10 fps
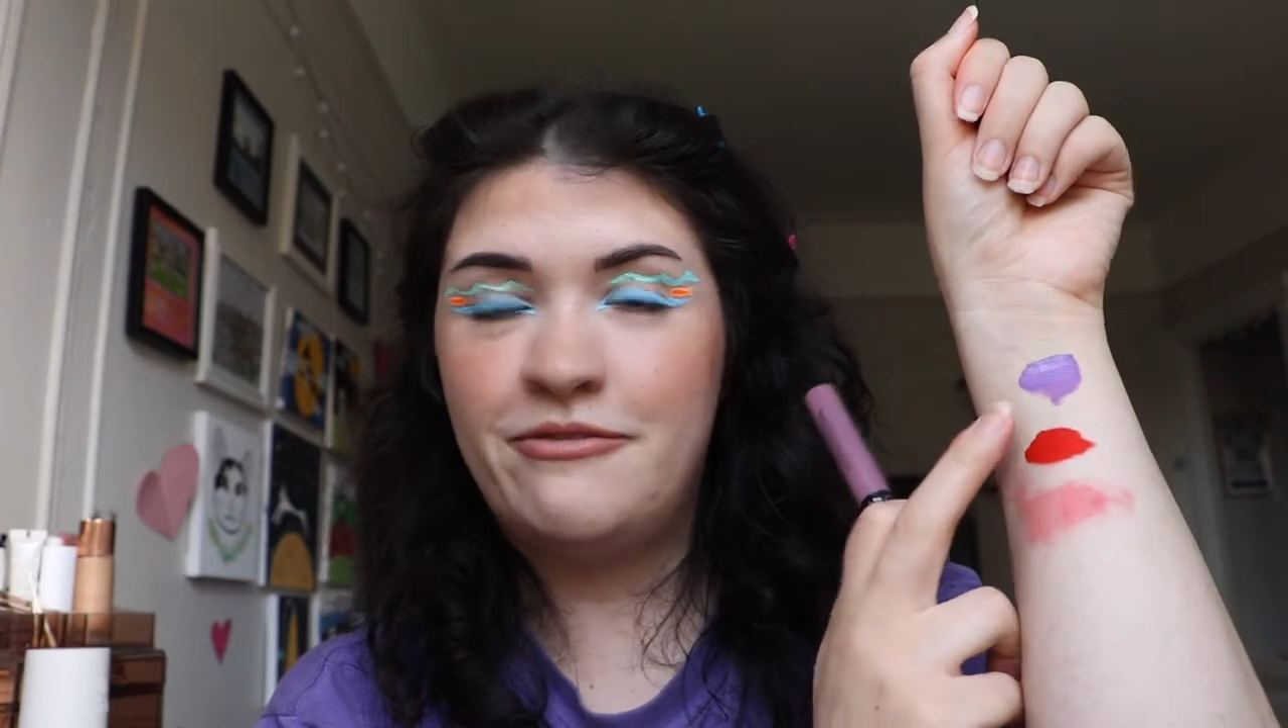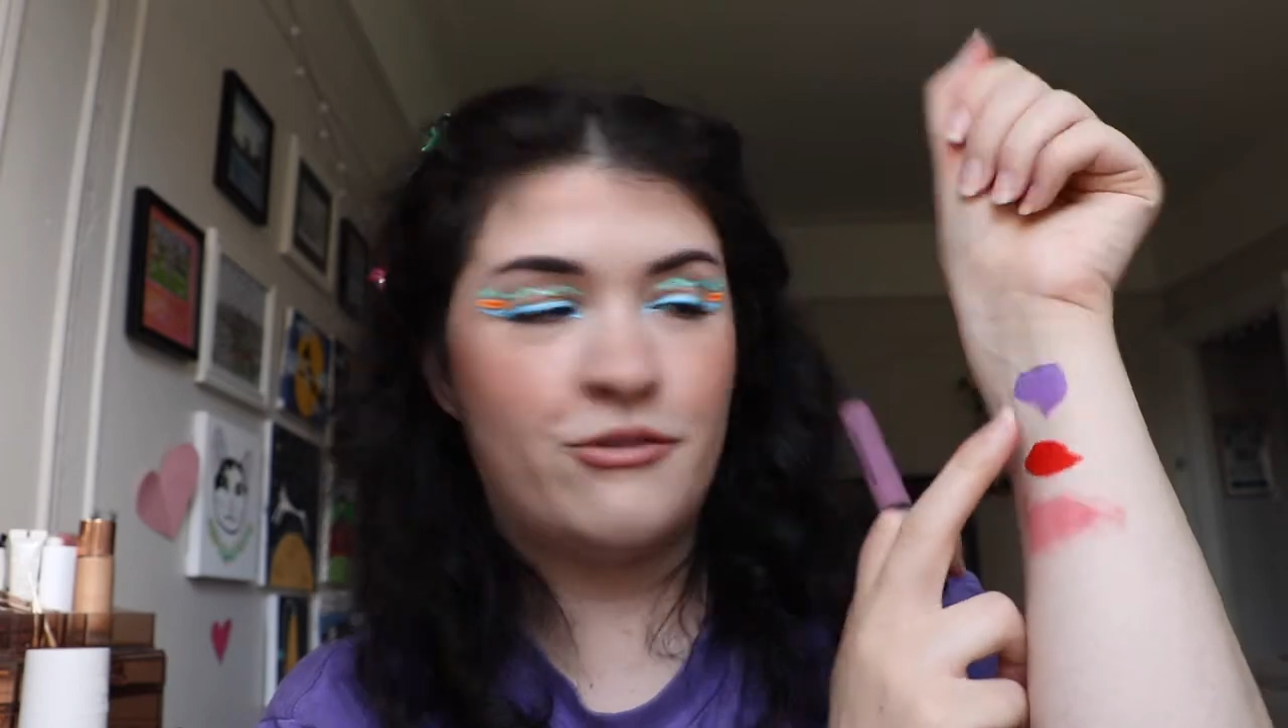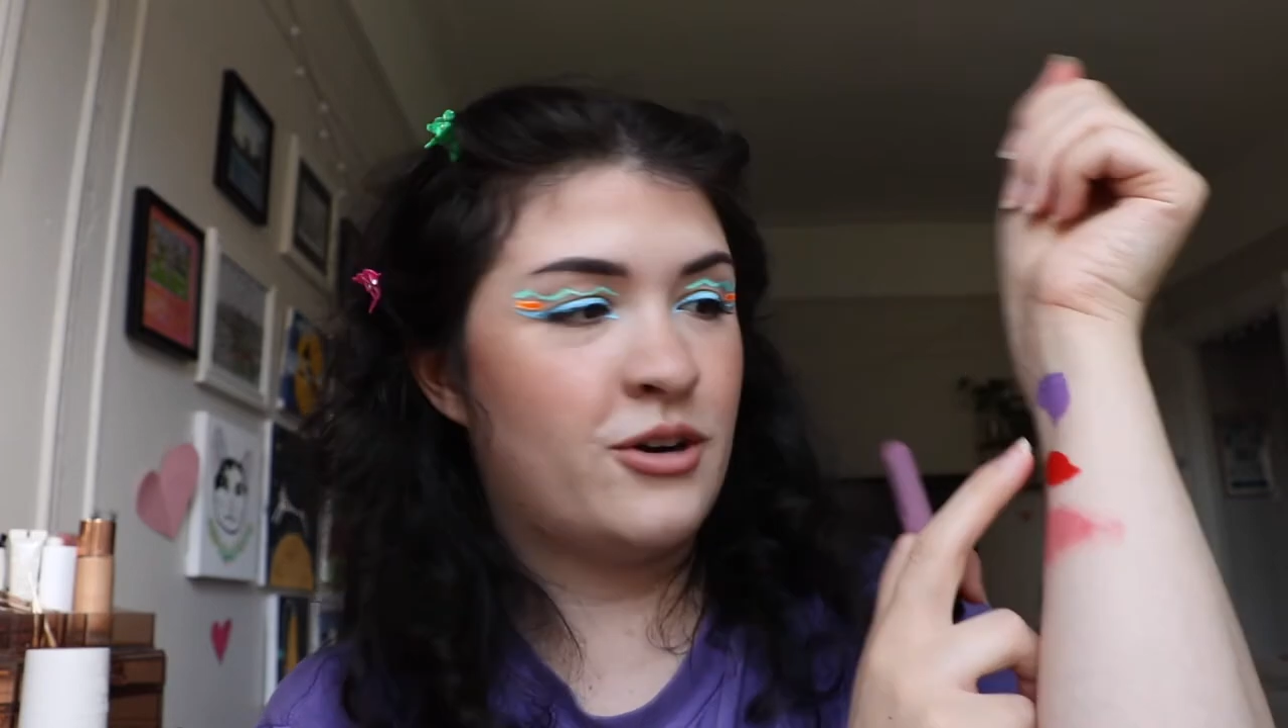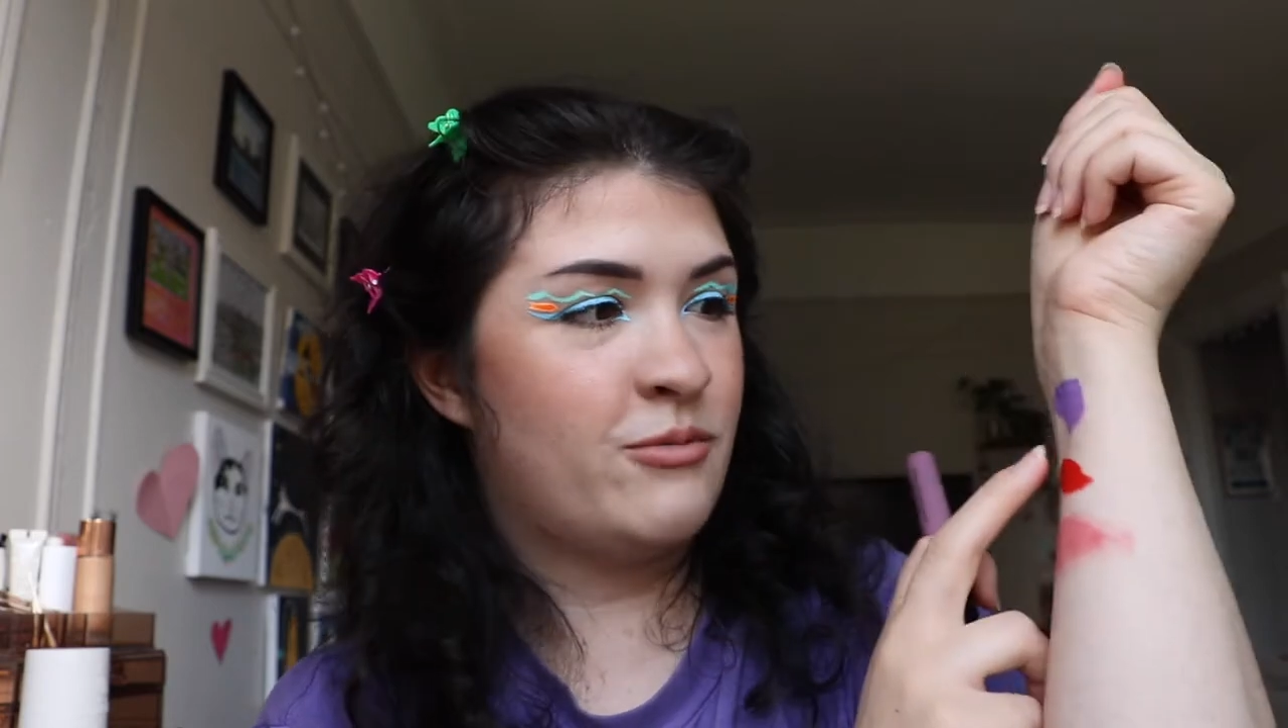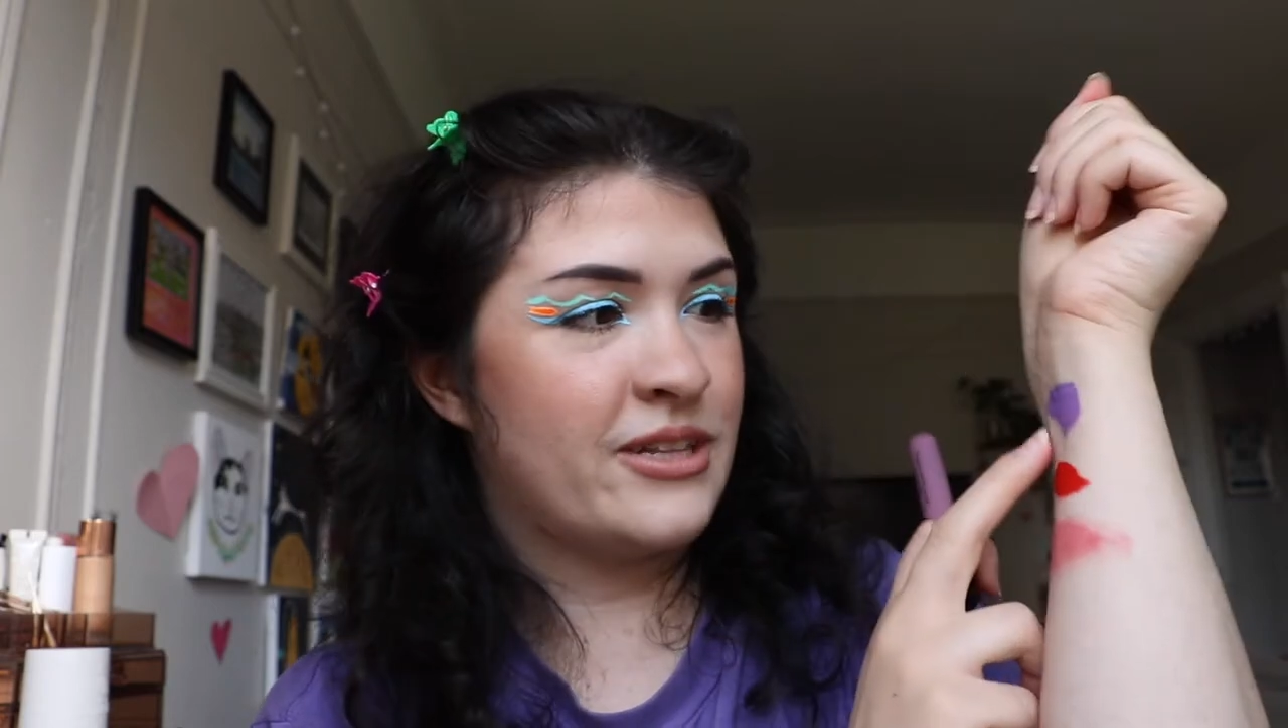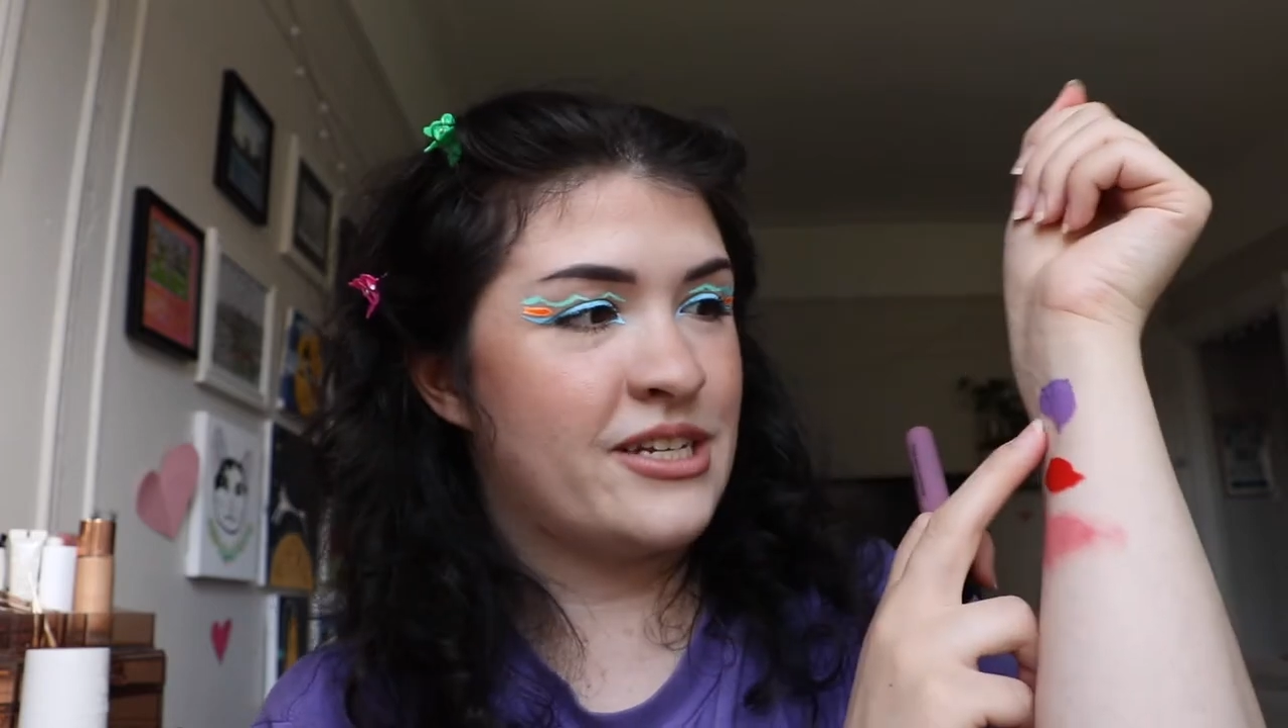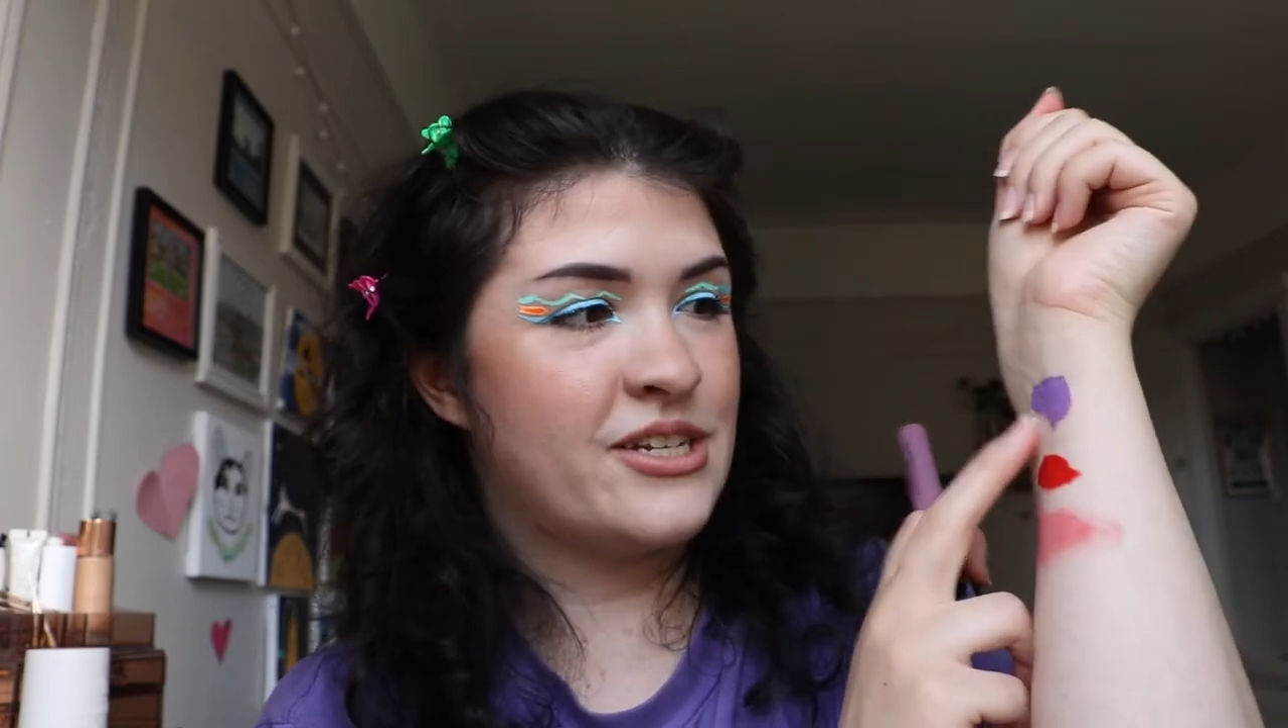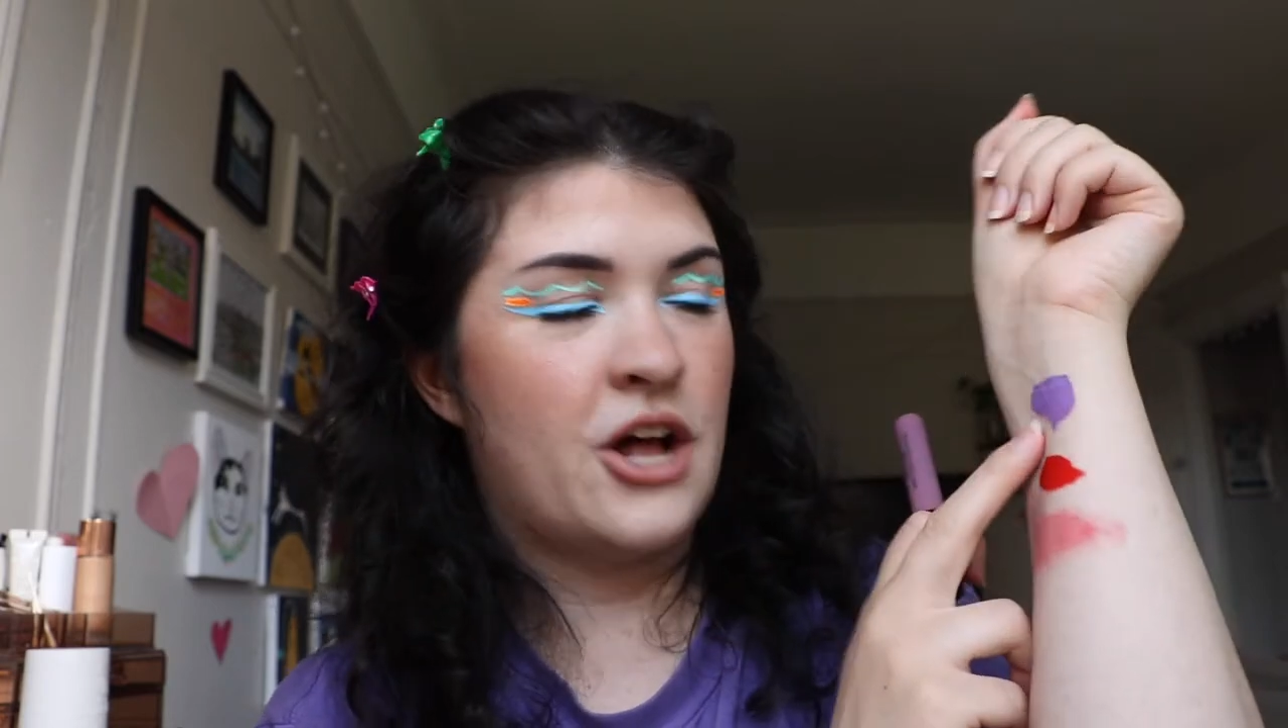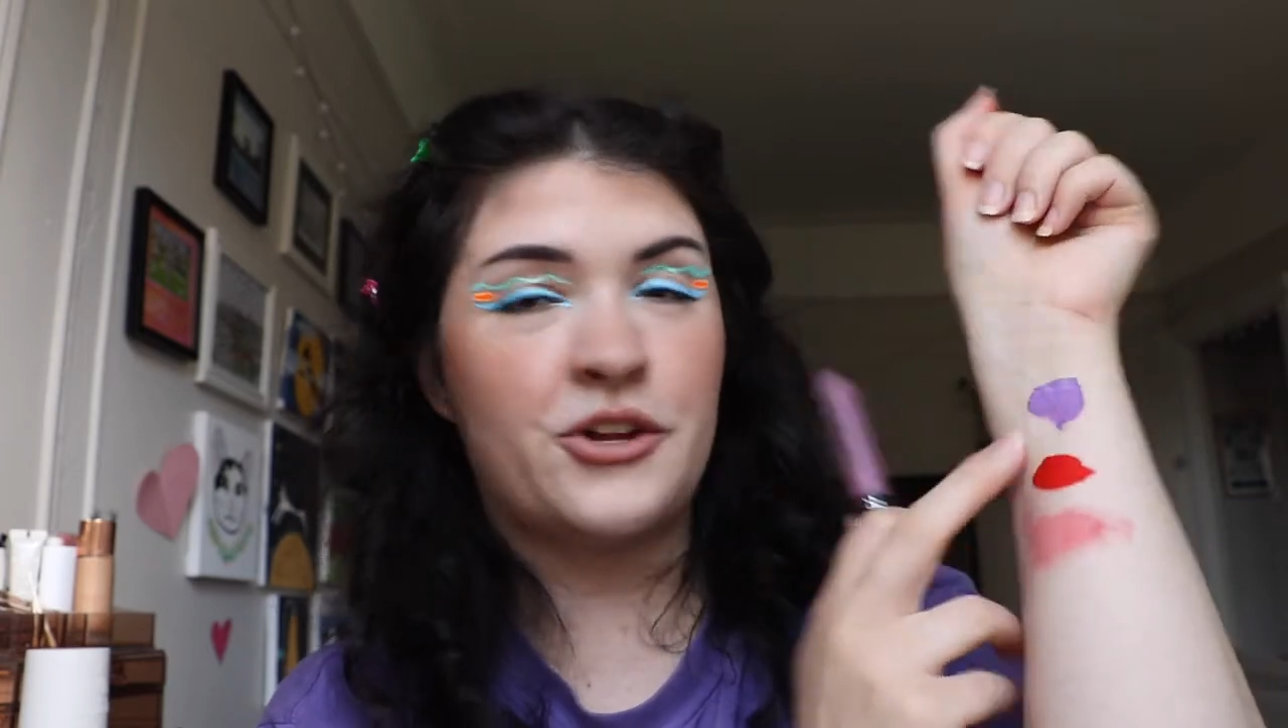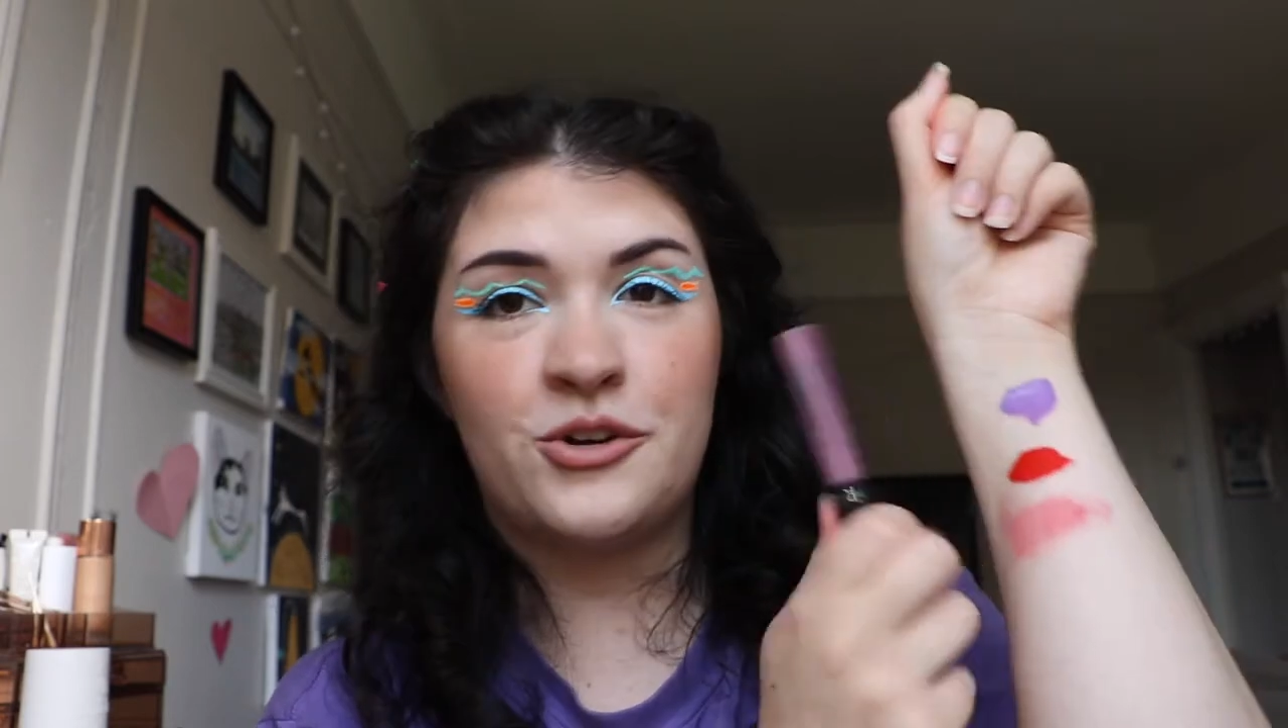for with this
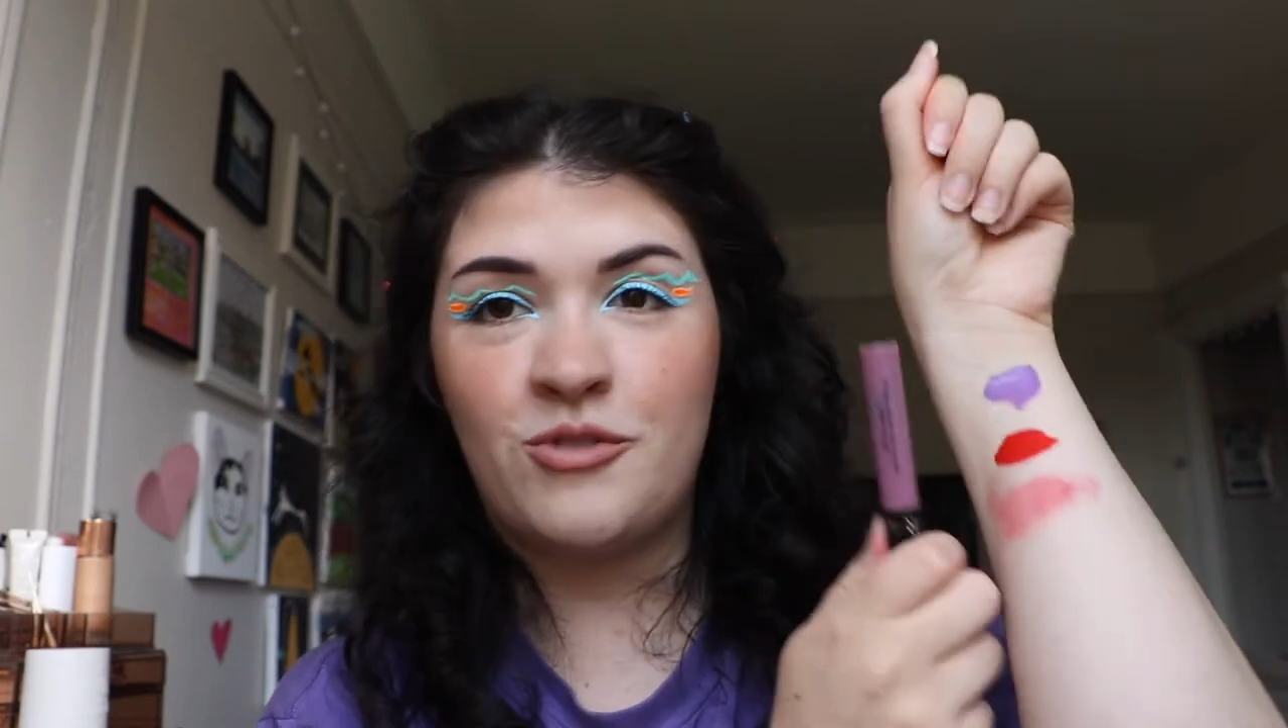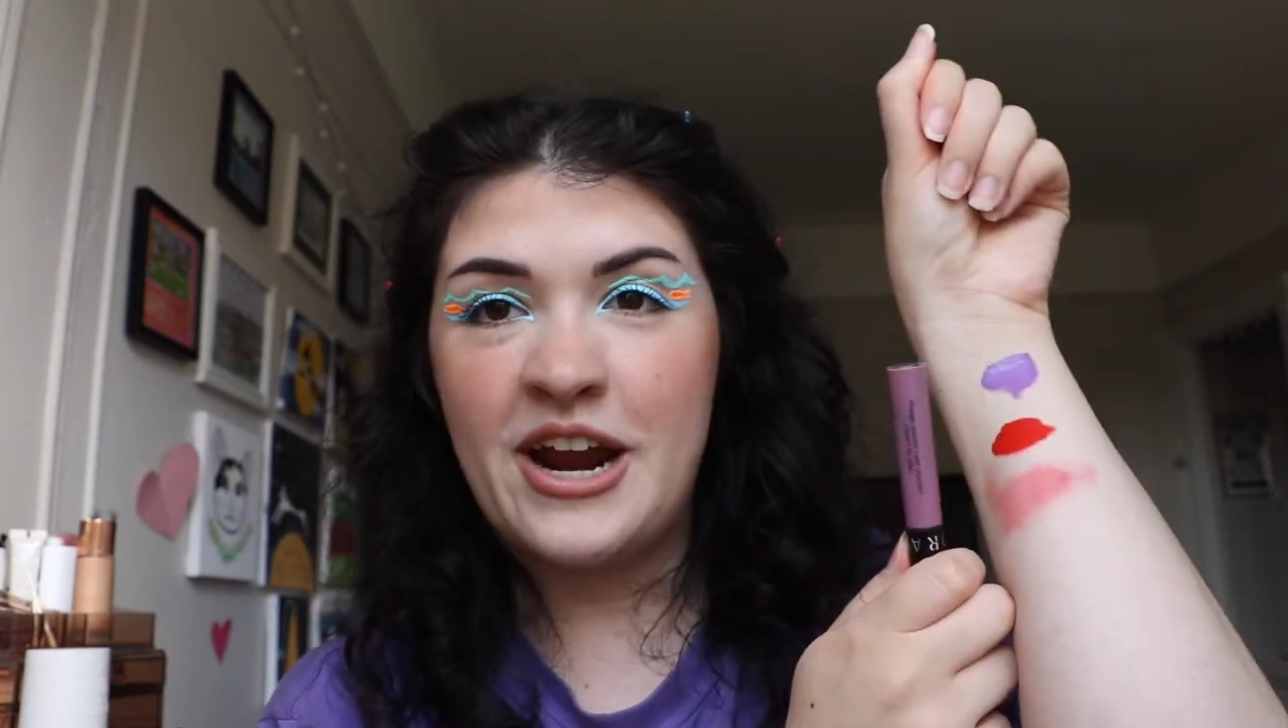Colored